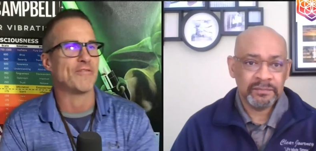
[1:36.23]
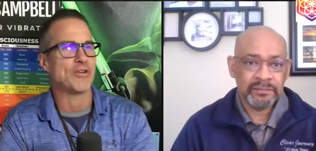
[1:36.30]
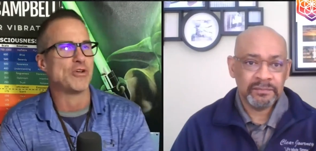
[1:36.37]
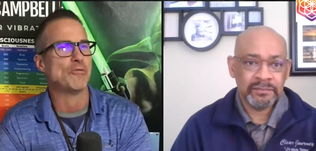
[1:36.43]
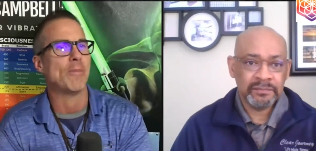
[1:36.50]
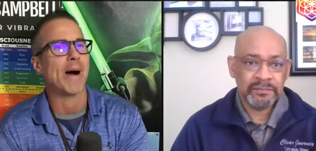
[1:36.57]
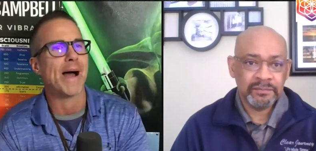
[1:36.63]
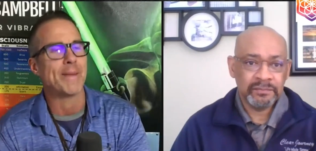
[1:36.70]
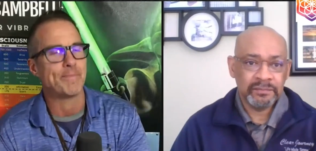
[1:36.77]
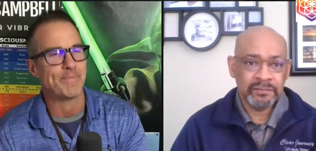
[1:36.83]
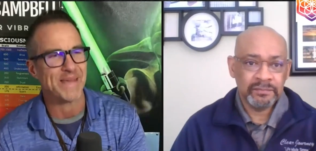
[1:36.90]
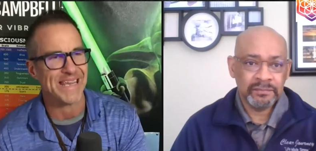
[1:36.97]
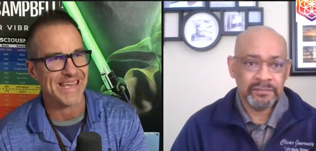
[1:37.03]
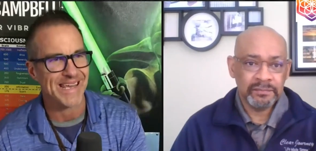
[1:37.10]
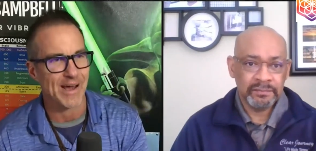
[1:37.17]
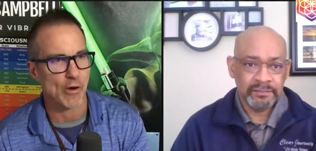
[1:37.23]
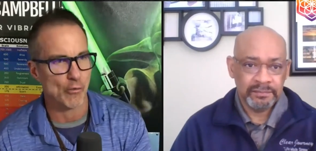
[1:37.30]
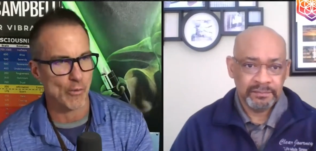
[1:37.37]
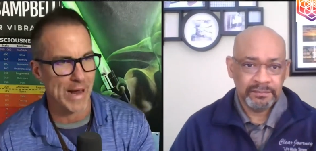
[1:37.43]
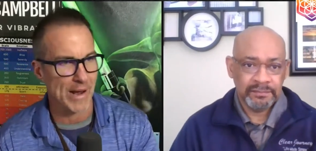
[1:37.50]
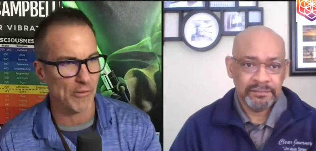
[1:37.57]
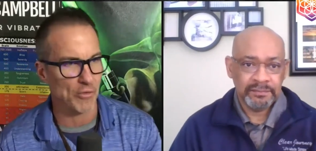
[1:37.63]
Speaker 1: you might be
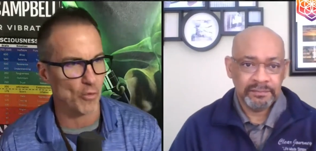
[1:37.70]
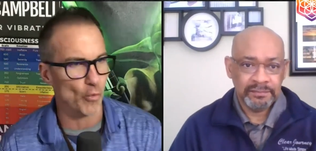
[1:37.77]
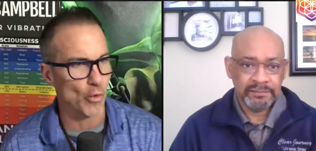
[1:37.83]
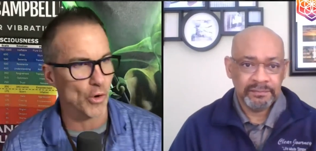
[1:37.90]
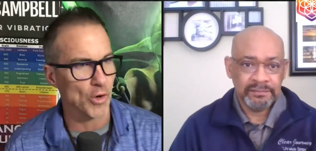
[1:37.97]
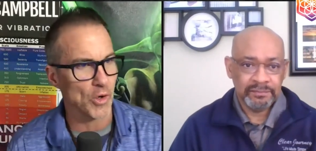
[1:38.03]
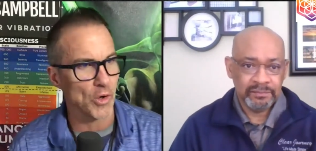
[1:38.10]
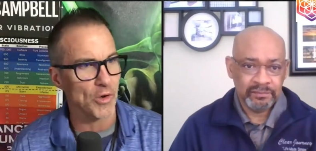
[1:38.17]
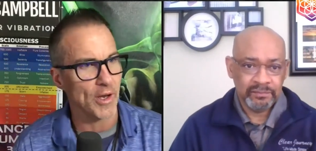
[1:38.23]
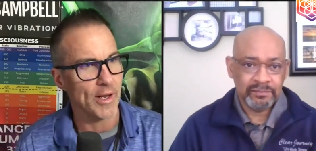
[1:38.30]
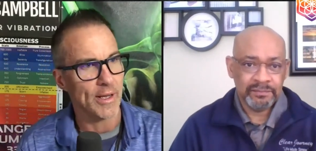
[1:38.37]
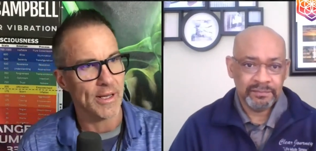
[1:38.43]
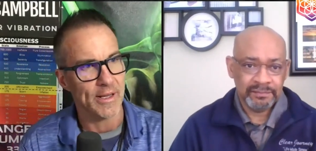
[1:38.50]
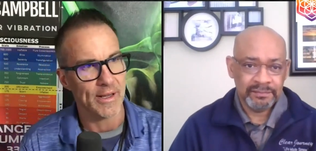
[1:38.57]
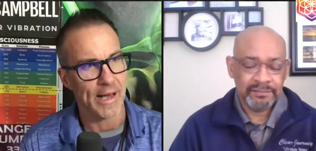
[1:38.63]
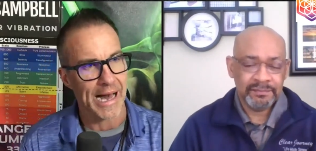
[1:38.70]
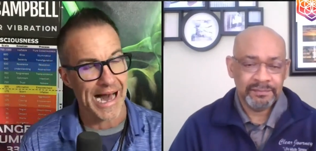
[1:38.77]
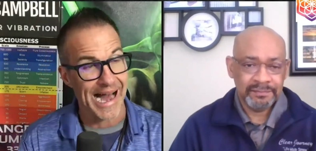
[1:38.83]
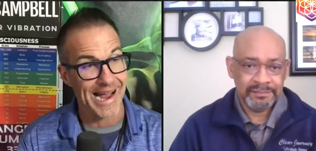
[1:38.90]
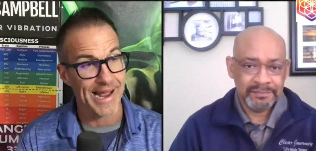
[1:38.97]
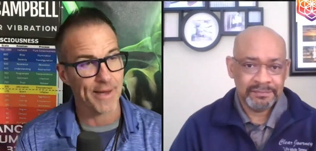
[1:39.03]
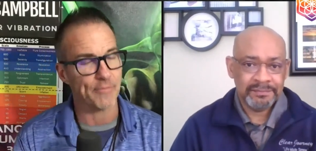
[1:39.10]
around the world.
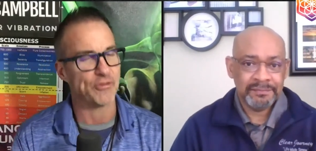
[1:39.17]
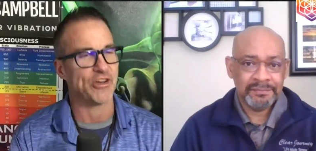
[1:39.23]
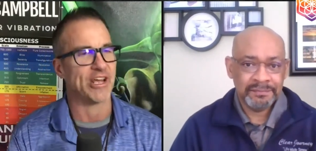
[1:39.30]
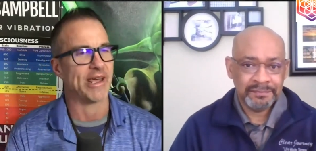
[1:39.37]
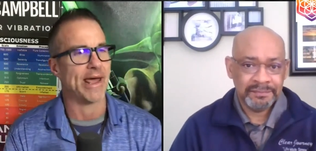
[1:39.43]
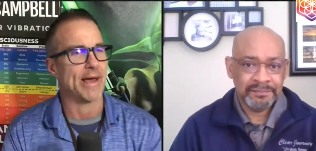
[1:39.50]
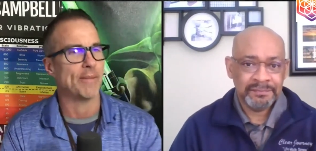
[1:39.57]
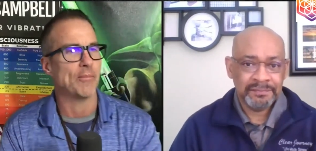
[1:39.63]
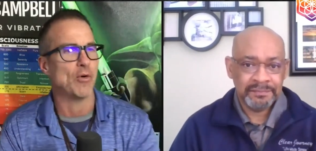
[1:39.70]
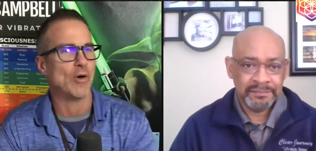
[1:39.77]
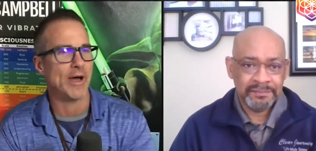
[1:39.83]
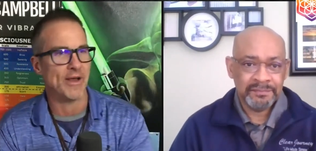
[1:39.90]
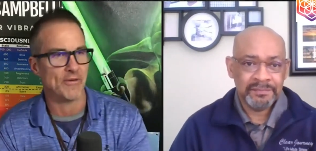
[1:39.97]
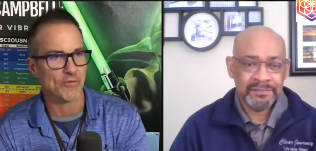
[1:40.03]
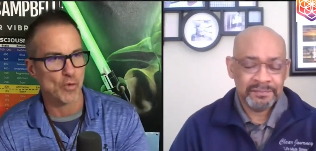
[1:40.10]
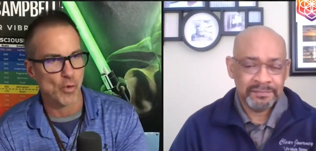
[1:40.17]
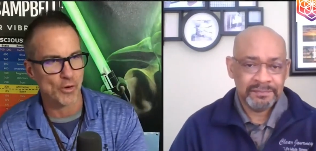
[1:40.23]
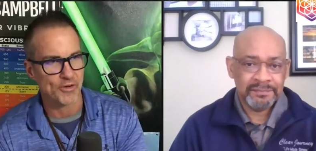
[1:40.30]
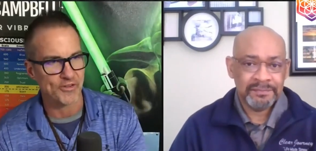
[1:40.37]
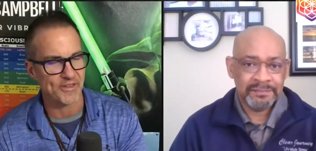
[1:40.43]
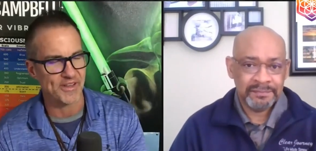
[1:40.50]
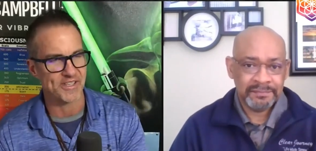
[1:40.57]
I am Jay Campbell. And of
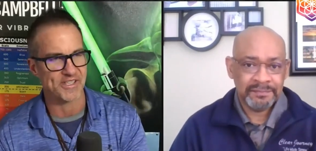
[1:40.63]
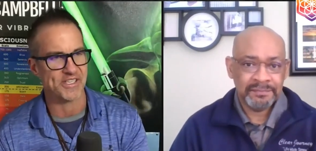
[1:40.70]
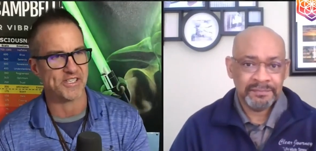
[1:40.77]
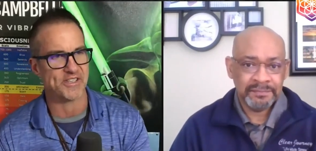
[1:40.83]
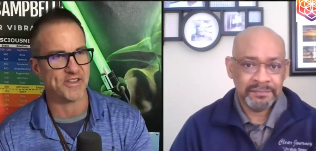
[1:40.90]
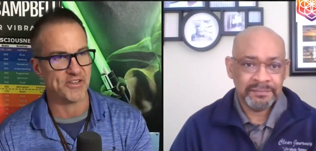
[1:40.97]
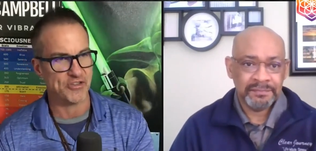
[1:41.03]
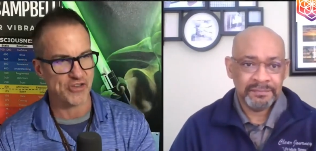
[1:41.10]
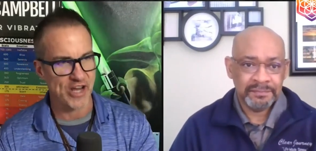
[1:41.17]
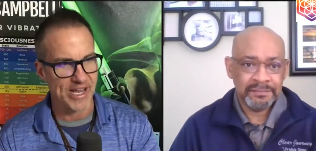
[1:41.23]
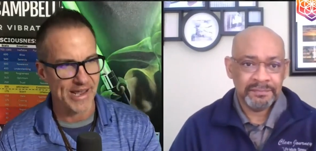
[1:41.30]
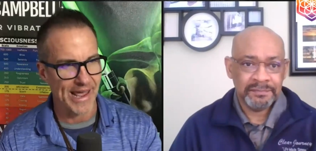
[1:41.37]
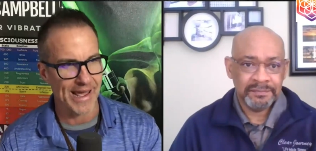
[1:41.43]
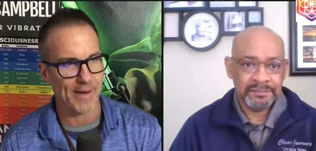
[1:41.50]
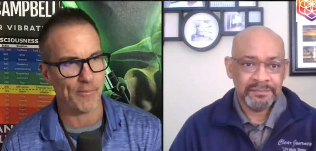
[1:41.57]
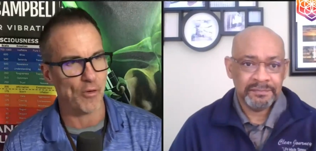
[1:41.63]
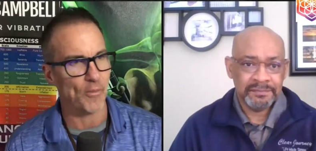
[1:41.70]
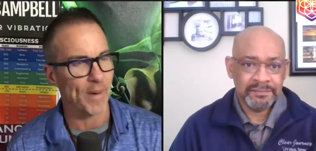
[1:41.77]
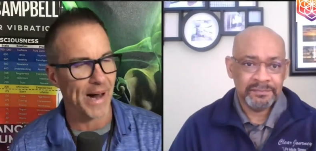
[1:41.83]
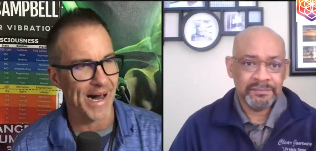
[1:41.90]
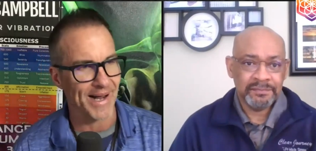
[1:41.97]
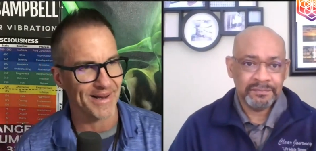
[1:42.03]
course, this is the Jay Campbell
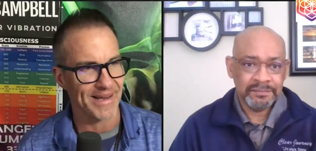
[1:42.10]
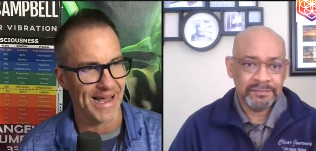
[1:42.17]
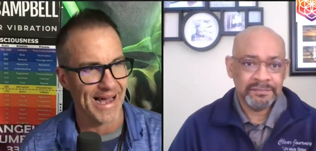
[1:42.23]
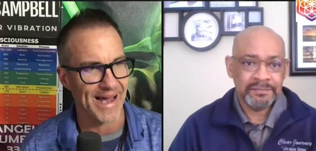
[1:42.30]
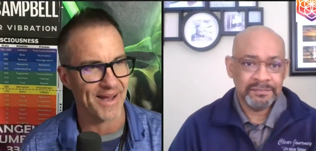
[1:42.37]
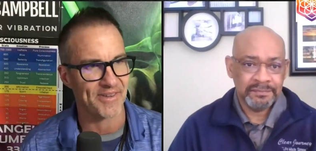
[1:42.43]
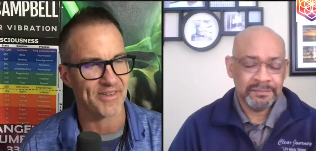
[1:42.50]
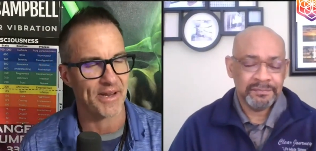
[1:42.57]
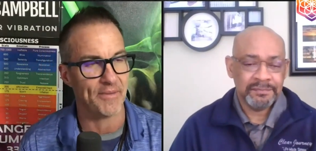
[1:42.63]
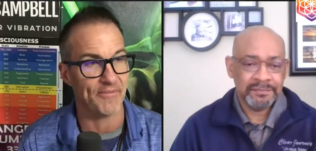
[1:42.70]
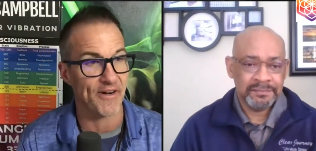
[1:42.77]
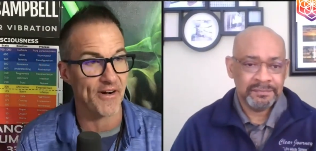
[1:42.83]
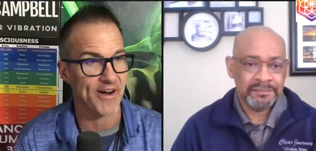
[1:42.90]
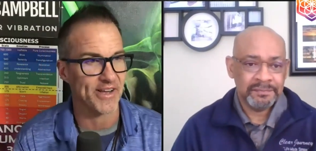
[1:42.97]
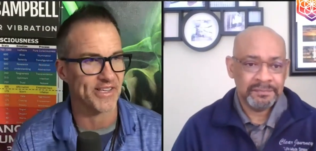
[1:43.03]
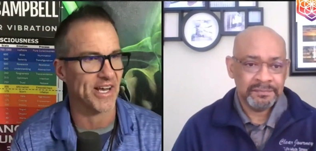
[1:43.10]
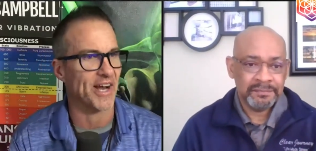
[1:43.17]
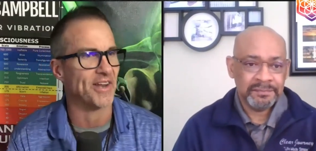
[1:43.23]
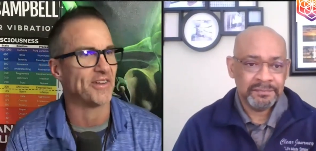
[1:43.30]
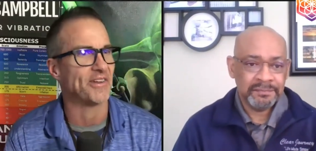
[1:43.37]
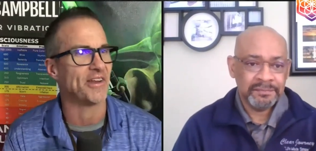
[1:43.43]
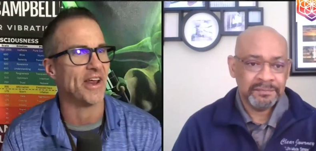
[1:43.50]
podcast. And I'm very
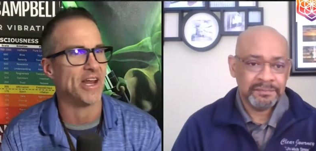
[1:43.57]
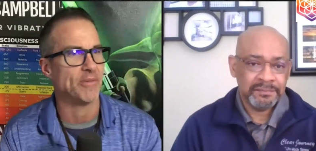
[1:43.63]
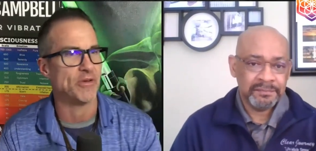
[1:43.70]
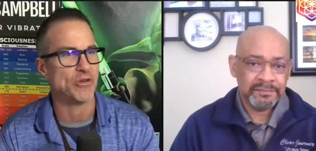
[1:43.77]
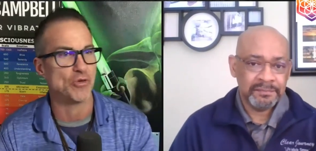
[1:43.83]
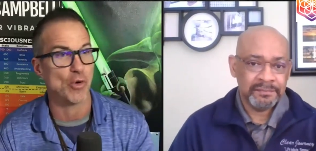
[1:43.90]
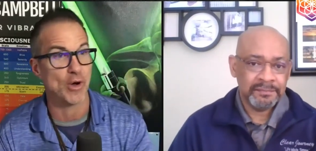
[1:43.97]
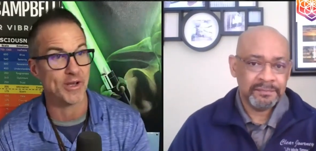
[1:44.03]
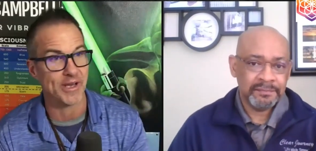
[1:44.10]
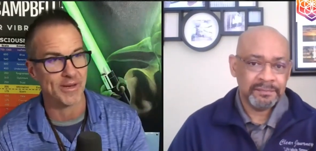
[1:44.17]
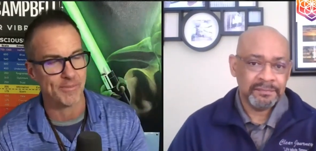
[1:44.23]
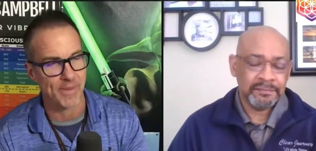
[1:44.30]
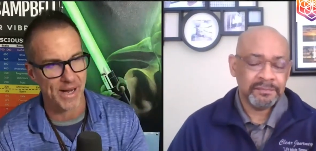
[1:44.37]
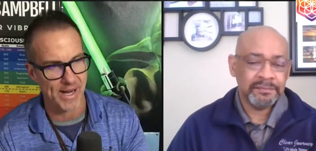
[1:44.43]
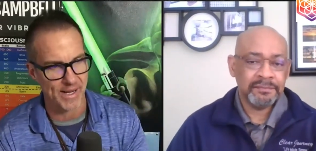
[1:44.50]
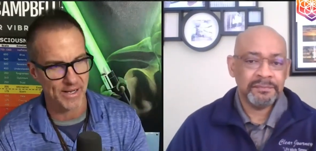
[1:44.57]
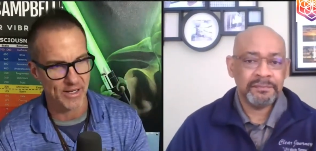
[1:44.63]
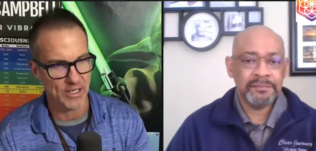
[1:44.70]
excited today to be joined in my